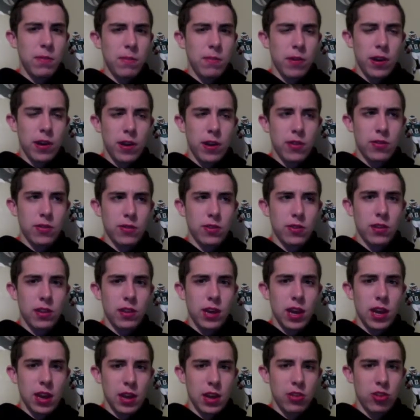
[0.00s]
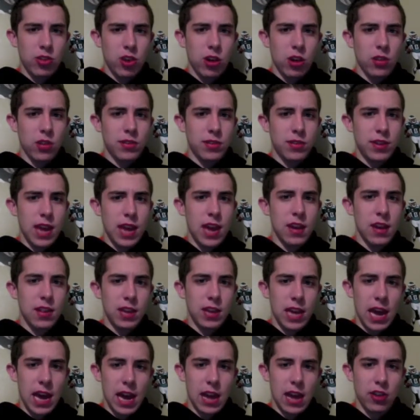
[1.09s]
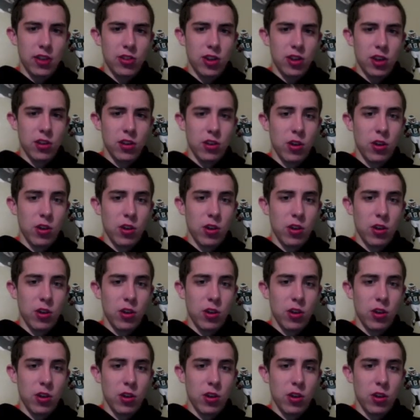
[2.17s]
players in the NHL and 10 in the KHL.